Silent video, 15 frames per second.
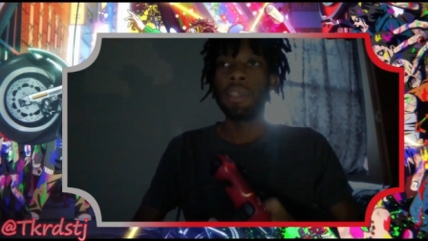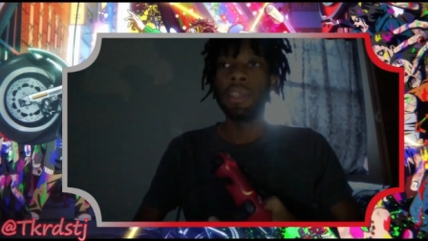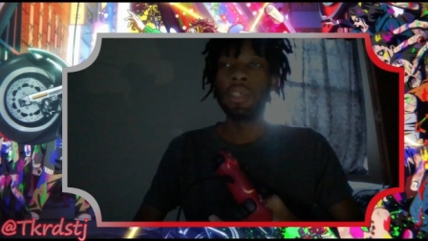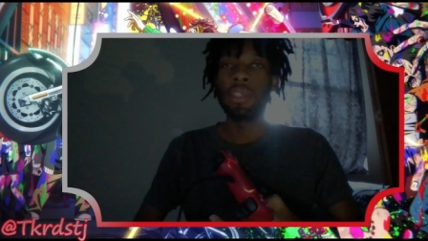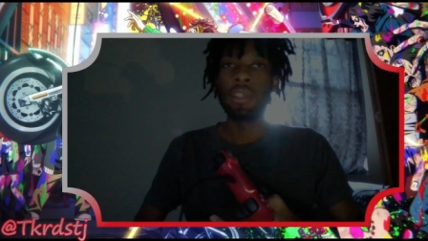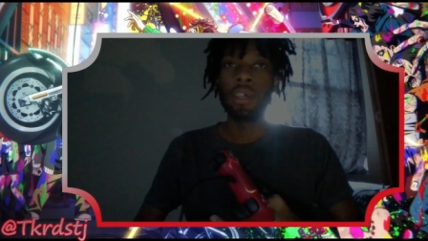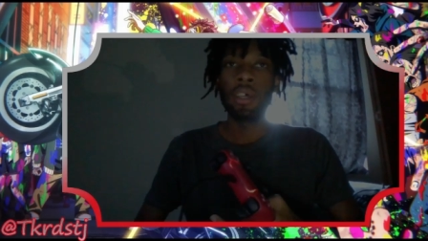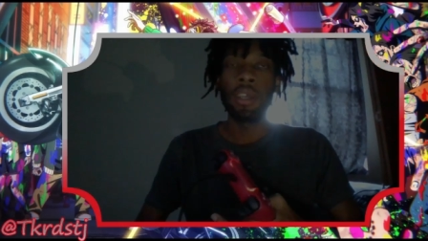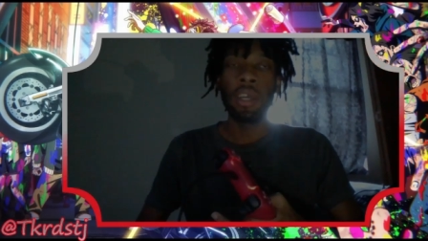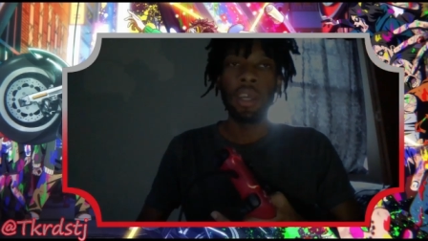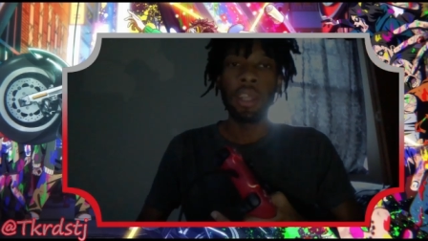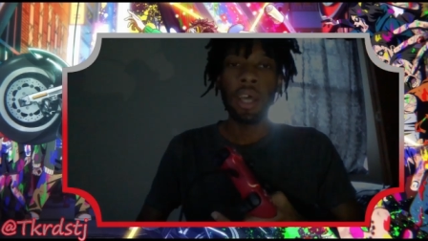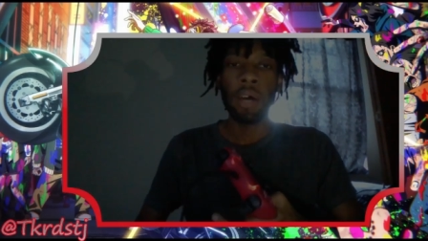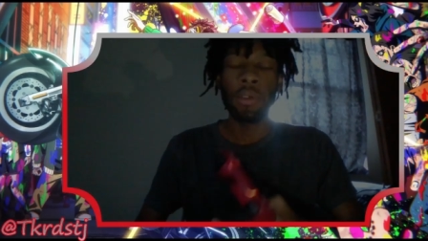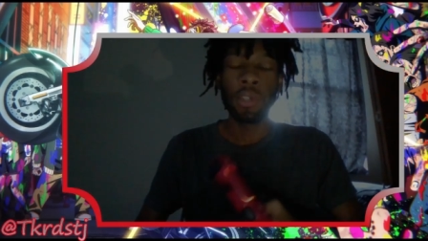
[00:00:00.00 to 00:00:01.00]
She's studying
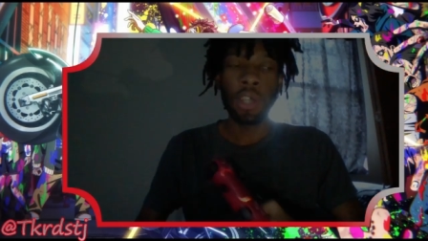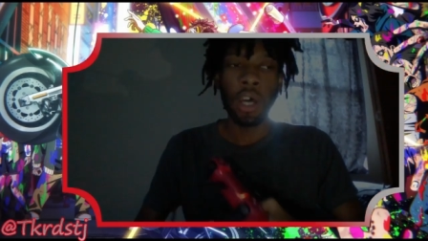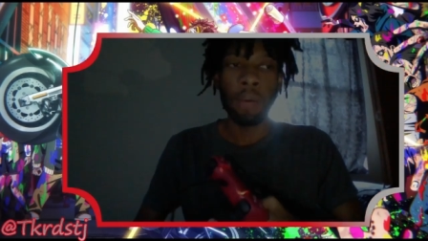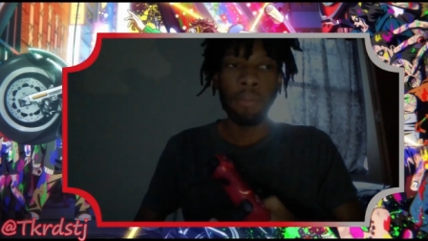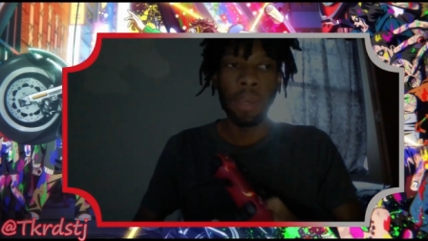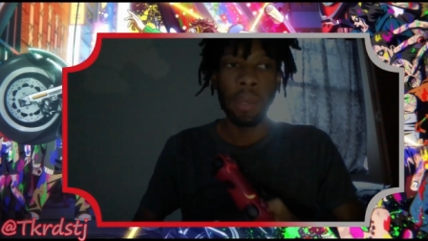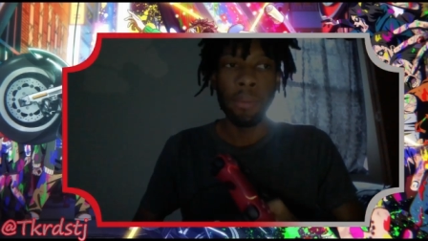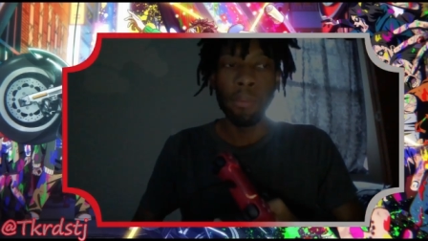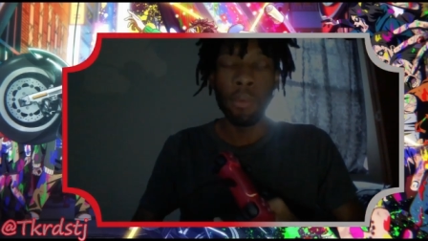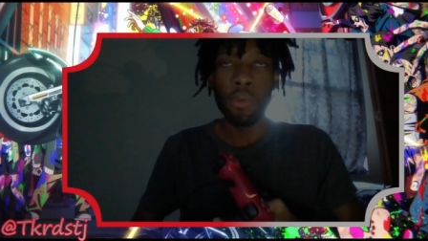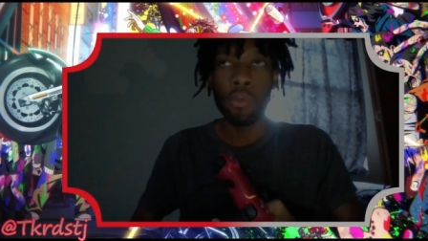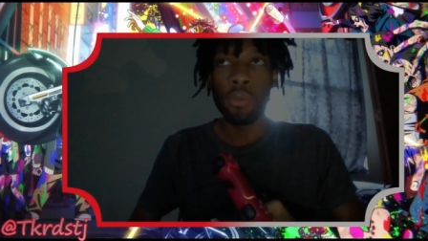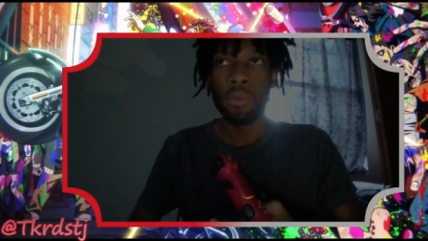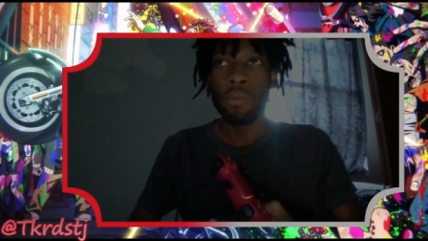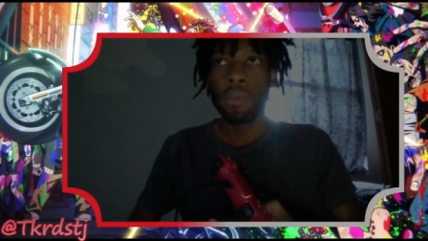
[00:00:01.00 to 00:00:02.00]
how zombie
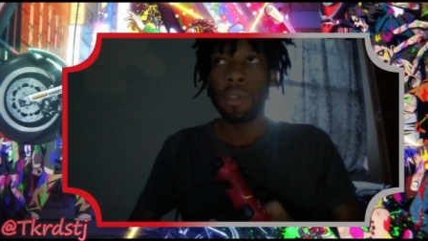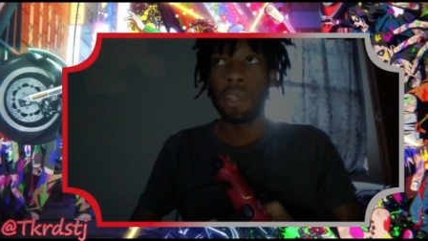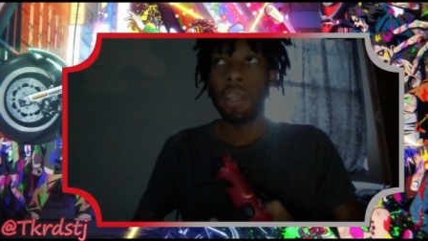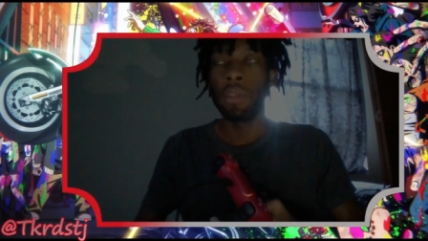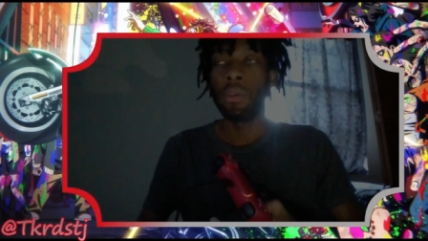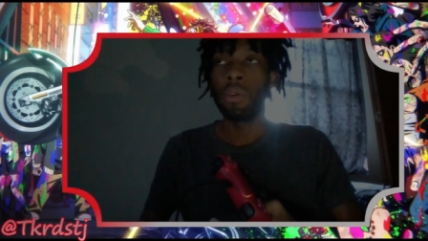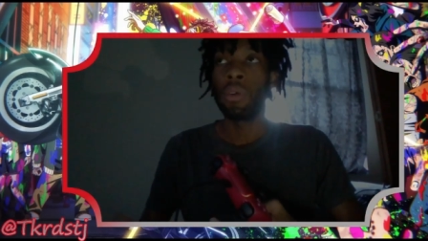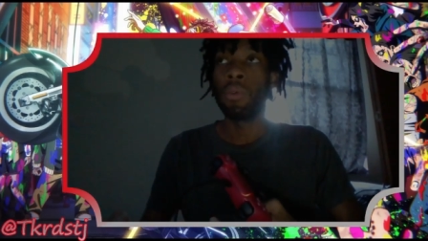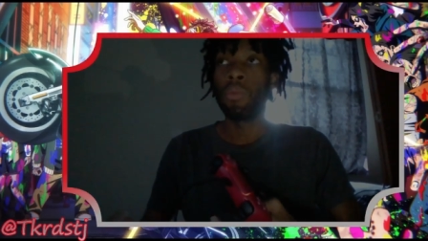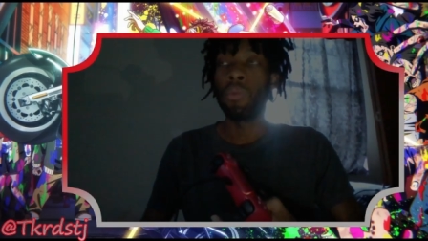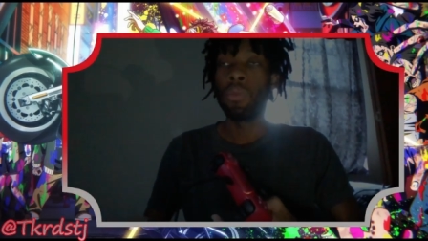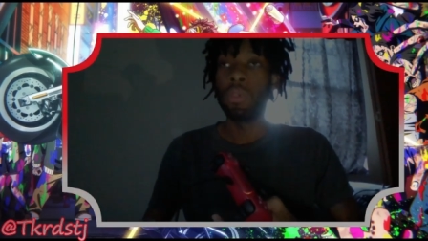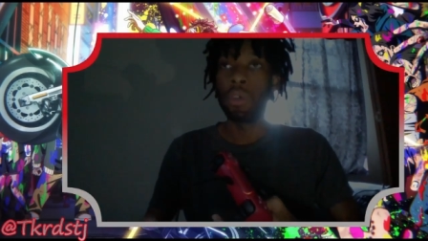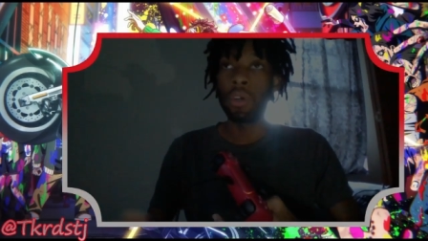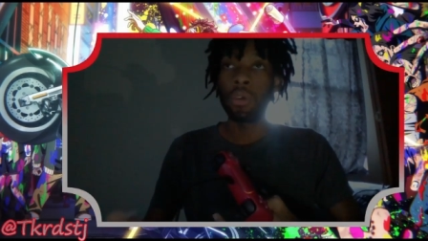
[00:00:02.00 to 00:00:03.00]
moves in
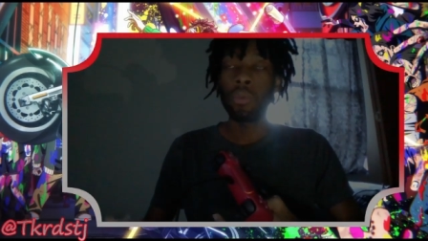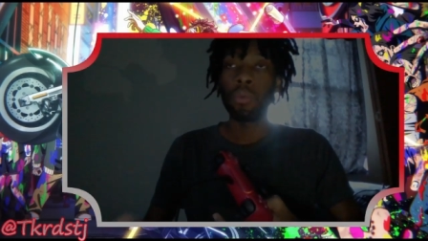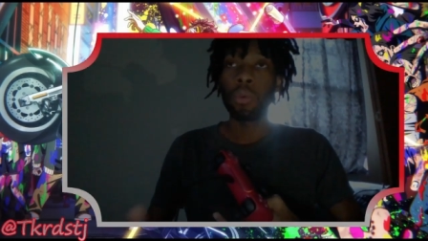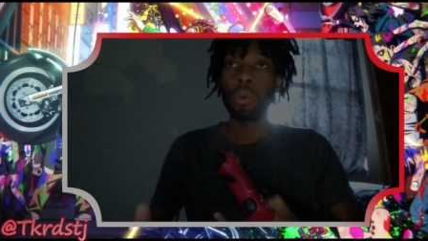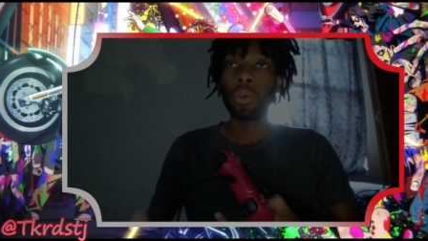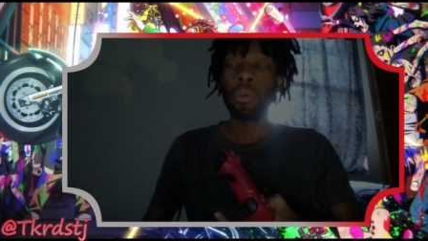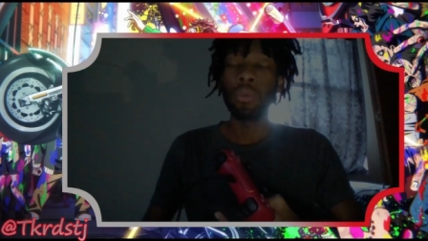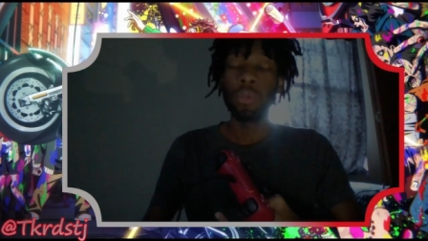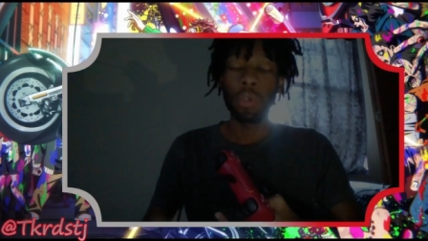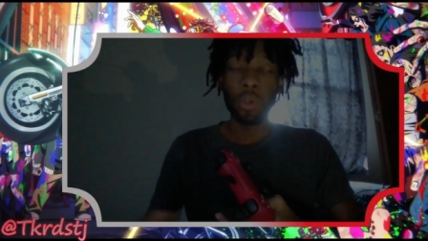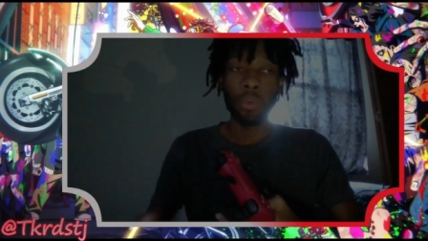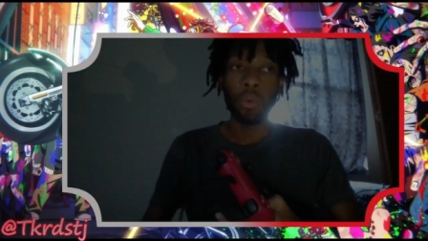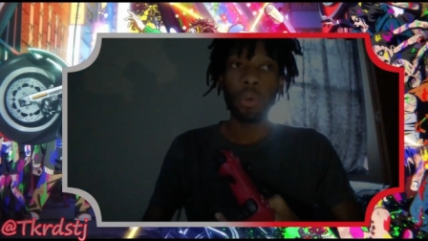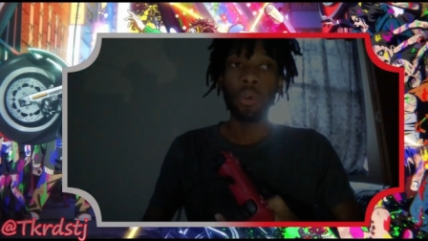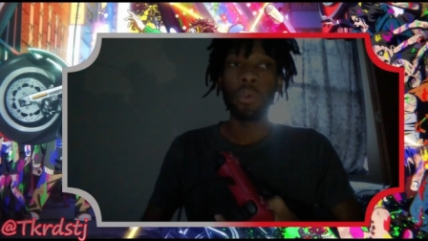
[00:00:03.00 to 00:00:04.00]
their
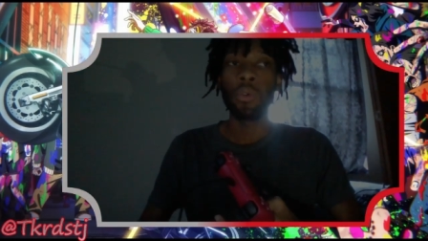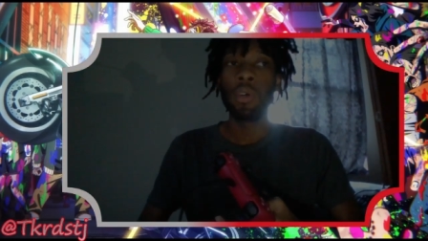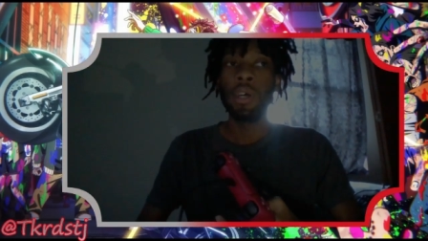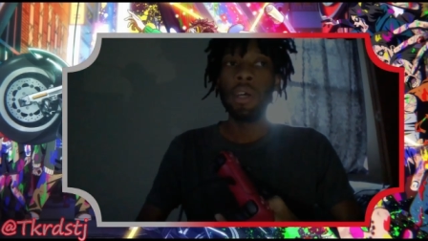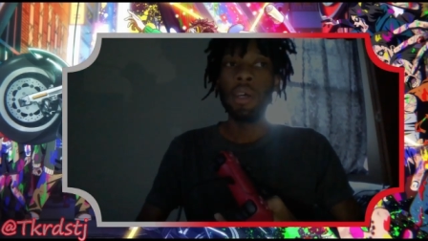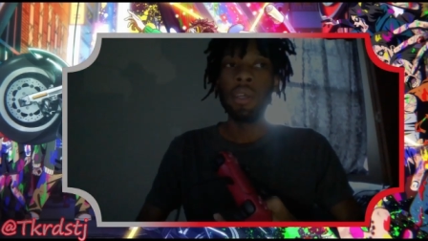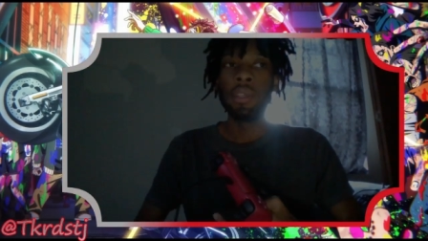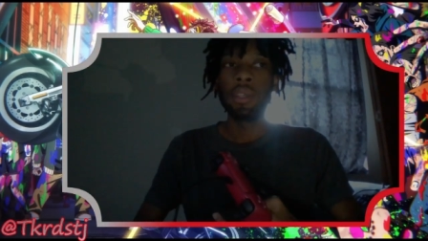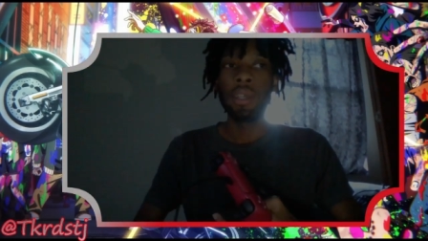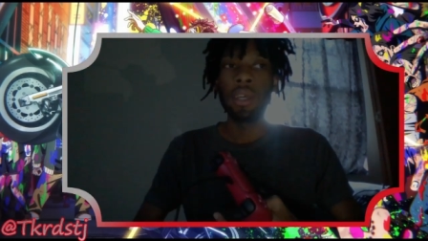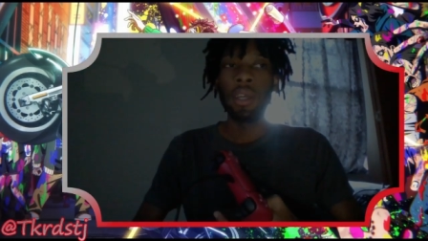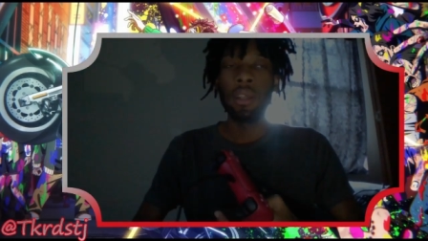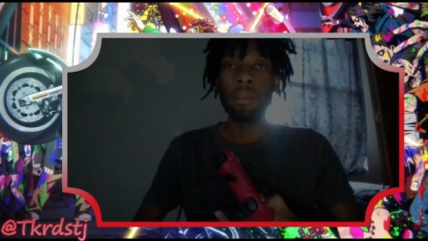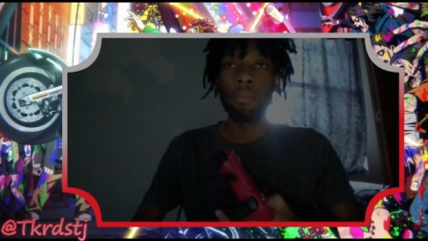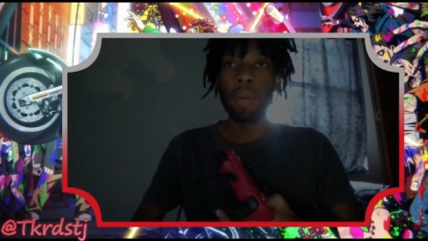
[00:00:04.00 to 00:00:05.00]
world,
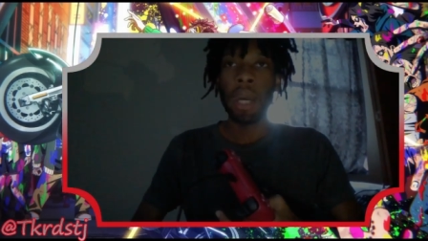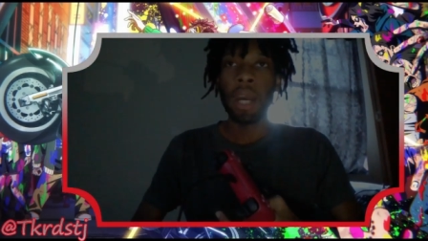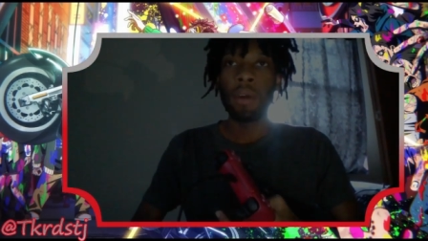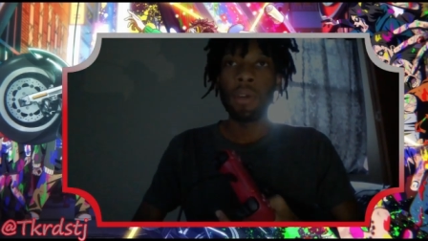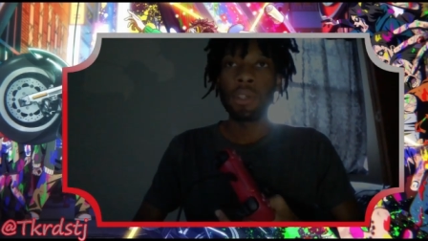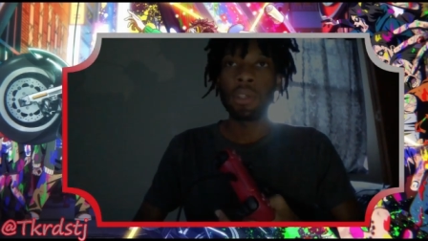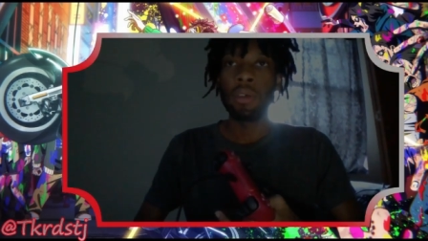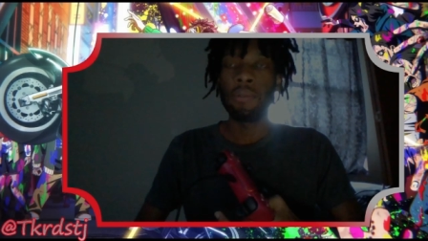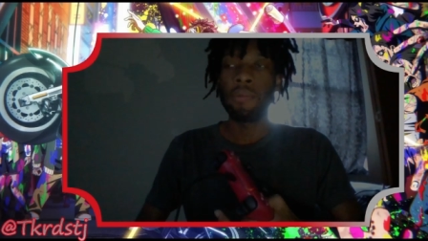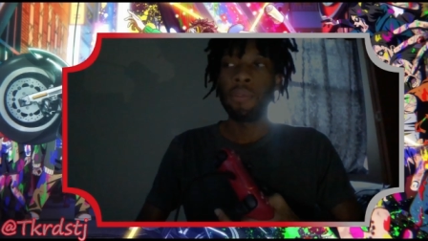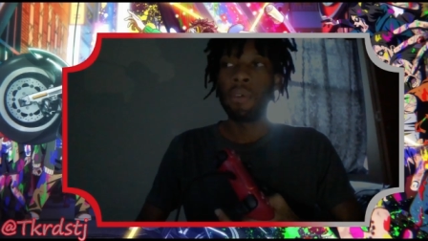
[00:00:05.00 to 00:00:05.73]
seeing the patterns of